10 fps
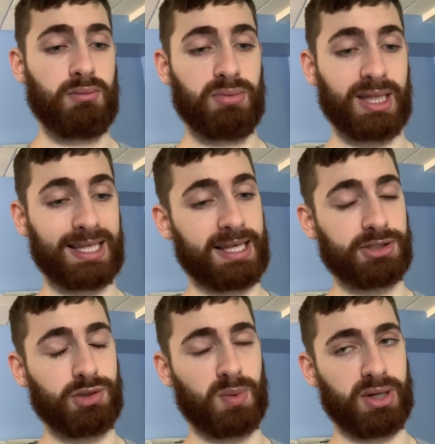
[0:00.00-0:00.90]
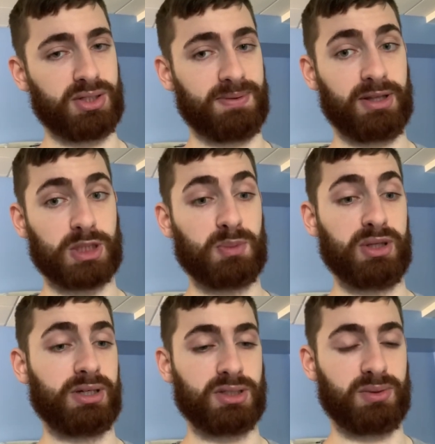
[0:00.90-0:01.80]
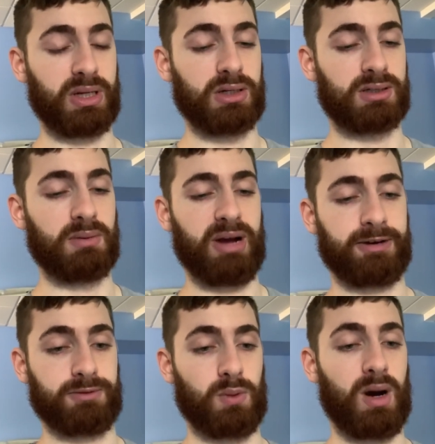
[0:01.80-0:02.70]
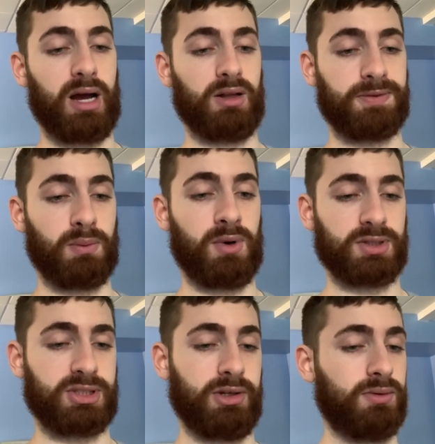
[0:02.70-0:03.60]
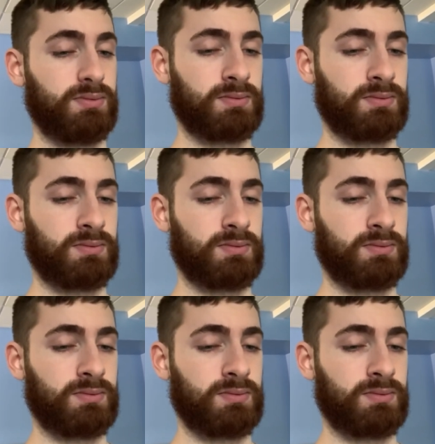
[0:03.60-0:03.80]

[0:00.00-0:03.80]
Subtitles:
But I think he has 2 more years of eligibility, so he could come back for a while if he wants to.